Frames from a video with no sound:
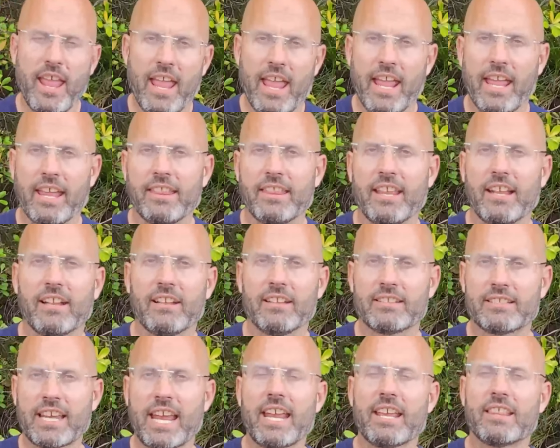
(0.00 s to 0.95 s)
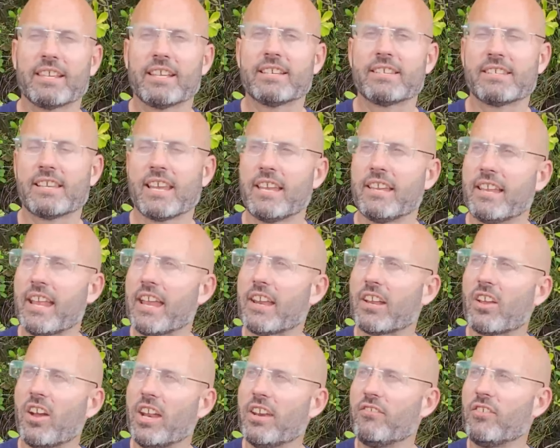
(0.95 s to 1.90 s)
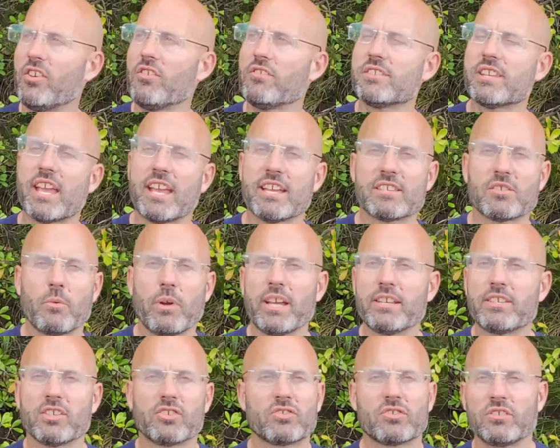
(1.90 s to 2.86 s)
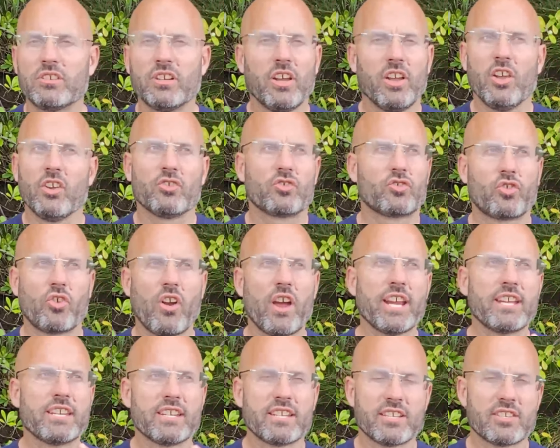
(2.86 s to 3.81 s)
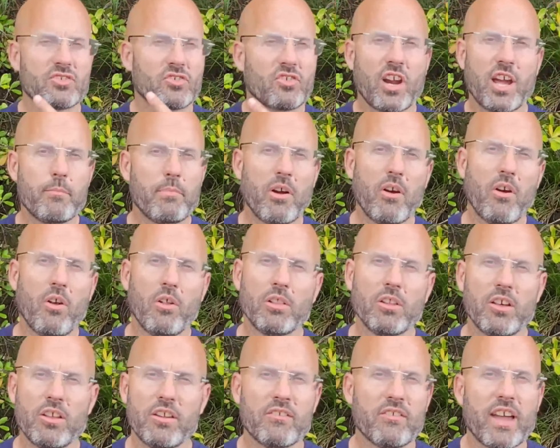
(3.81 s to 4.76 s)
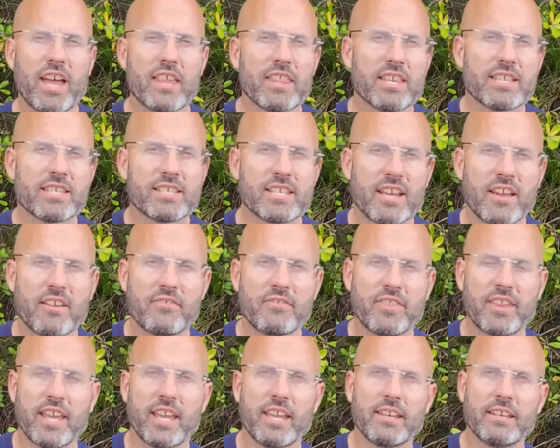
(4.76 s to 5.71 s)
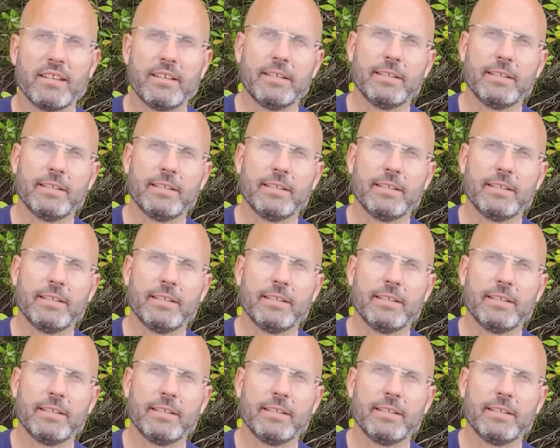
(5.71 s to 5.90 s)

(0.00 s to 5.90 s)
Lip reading: And they'll take this and kind of use it as a way to try to describe a whole lot of other stuff that